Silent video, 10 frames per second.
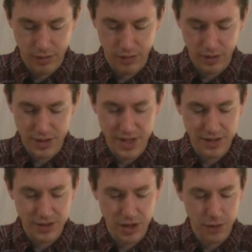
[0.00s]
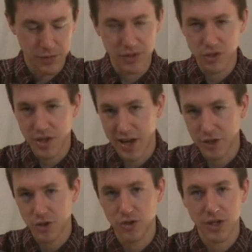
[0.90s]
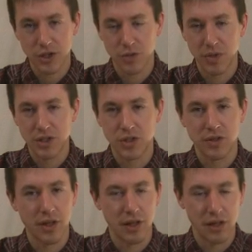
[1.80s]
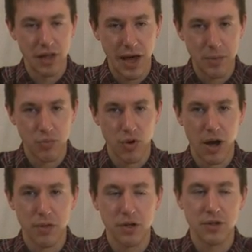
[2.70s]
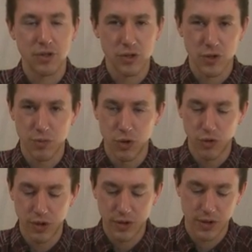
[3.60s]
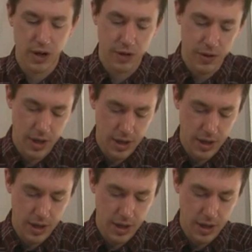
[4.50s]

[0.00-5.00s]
the tea itself, its textures, I should mention, a light brothiness, a smoothness there,